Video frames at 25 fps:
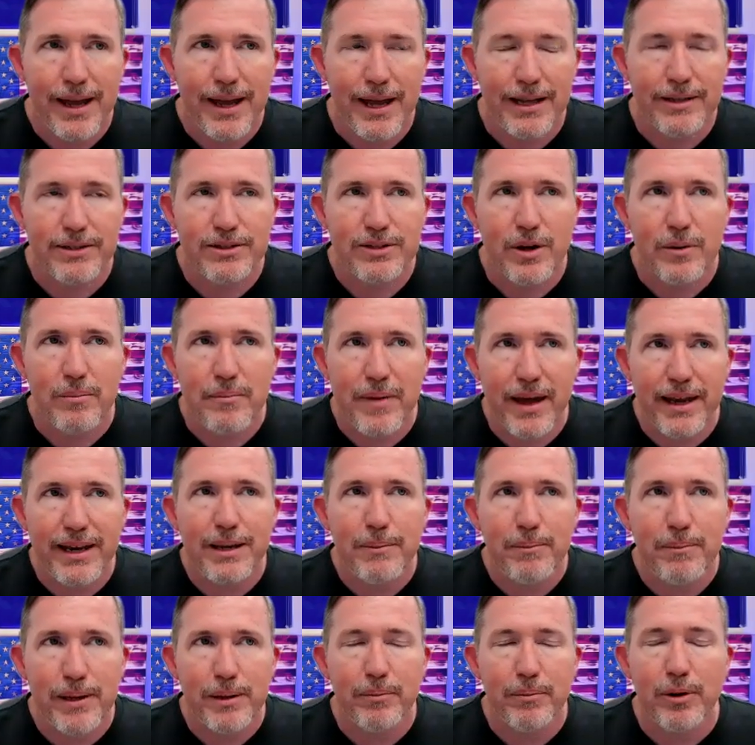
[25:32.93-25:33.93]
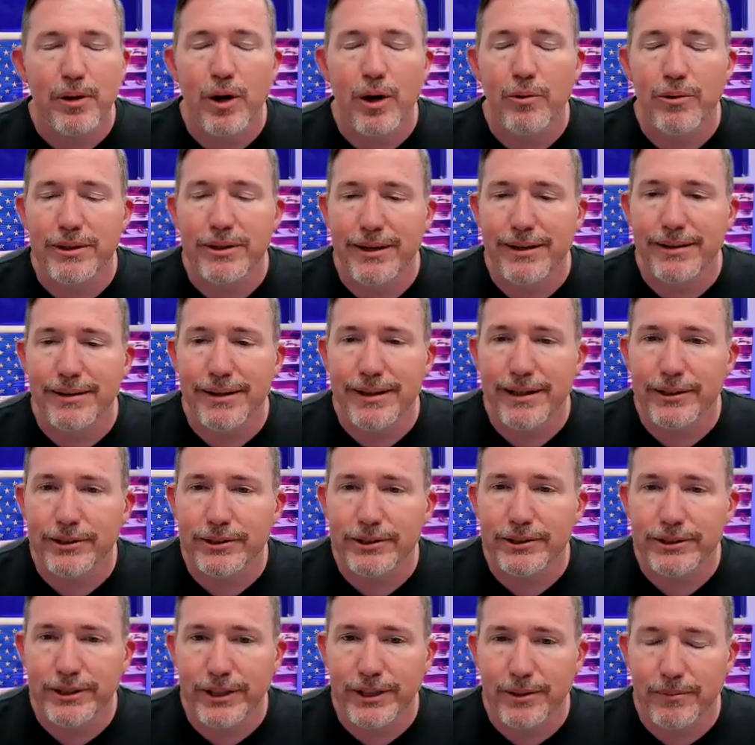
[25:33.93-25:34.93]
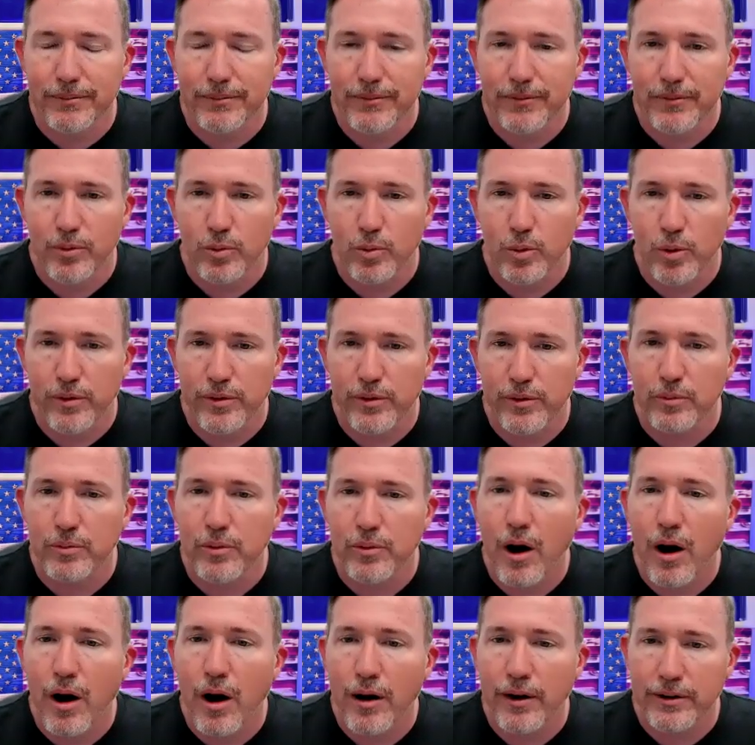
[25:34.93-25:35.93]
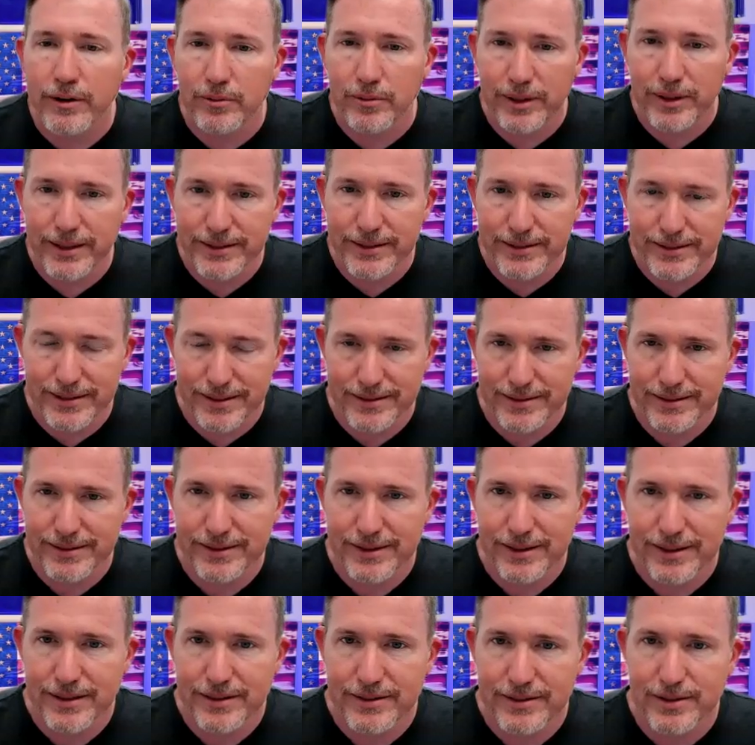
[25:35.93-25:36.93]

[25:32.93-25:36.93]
And so many people go into leadership for the wrong reasons.